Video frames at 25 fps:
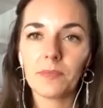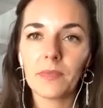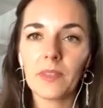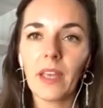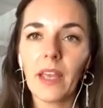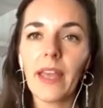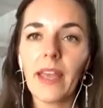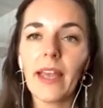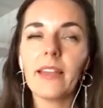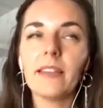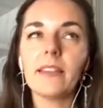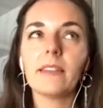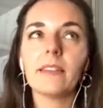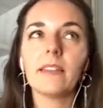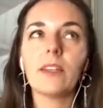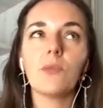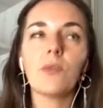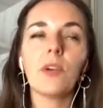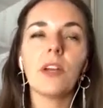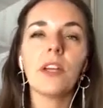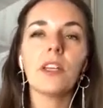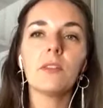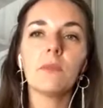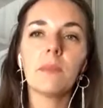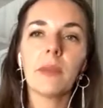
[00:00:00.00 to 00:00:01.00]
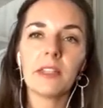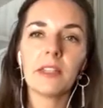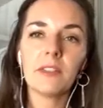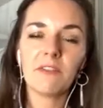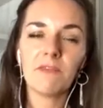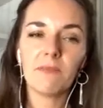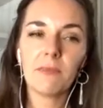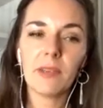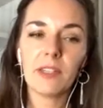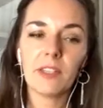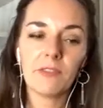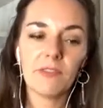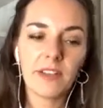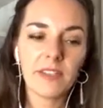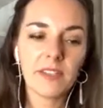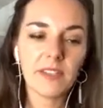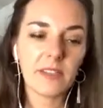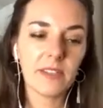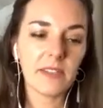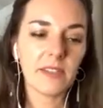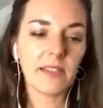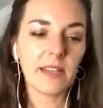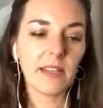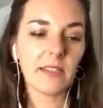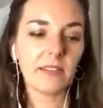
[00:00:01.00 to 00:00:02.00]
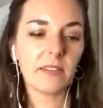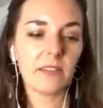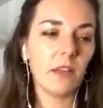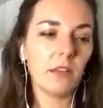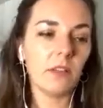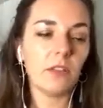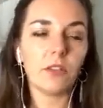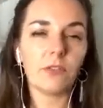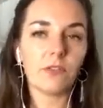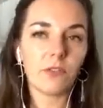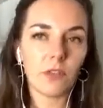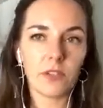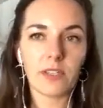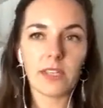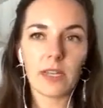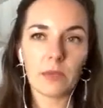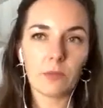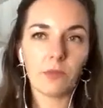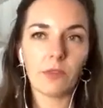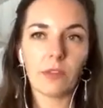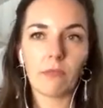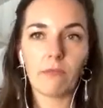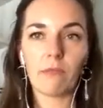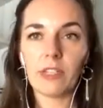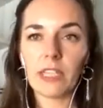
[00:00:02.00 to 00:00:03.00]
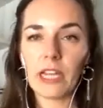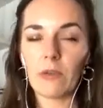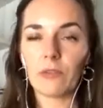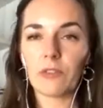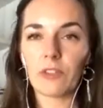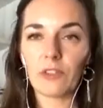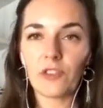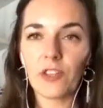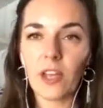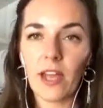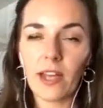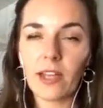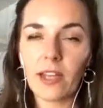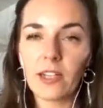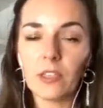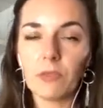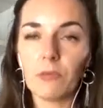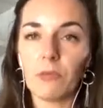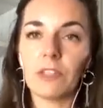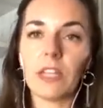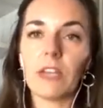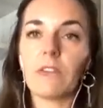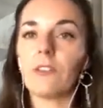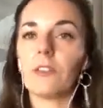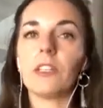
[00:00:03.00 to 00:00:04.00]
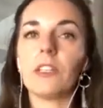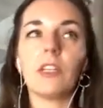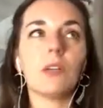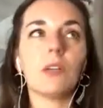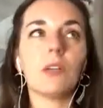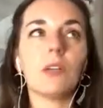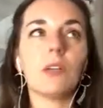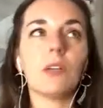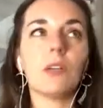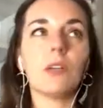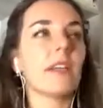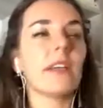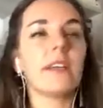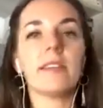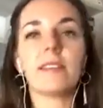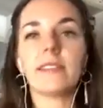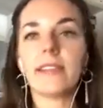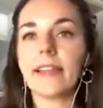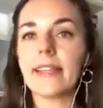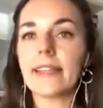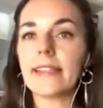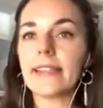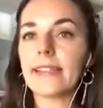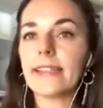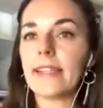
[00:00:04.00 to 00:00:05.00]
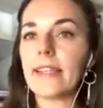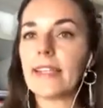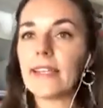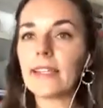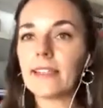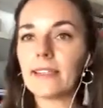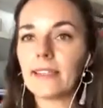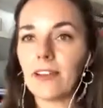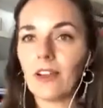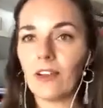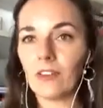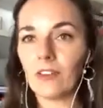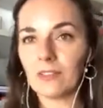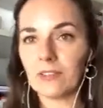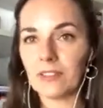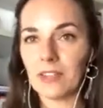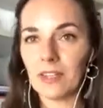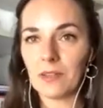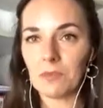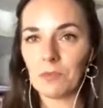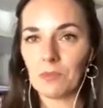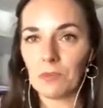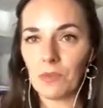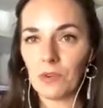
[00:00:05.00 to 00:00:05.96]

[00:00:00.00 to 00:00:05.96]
And the way it manifests is that, you know, for example, when I was a child, whenever there was a sex scene on the